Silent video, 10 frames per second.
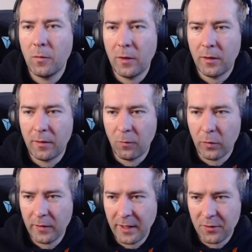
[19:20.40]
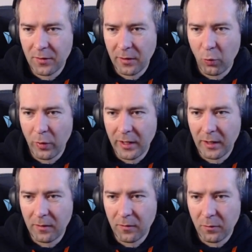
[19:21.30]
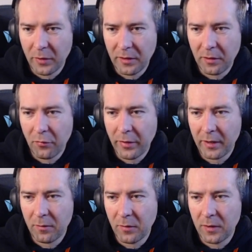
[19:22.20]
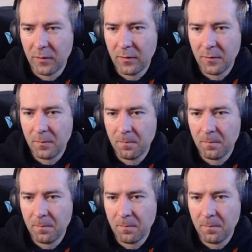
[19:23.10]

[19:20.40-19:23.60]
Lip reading: At what actually winning or beating the record means?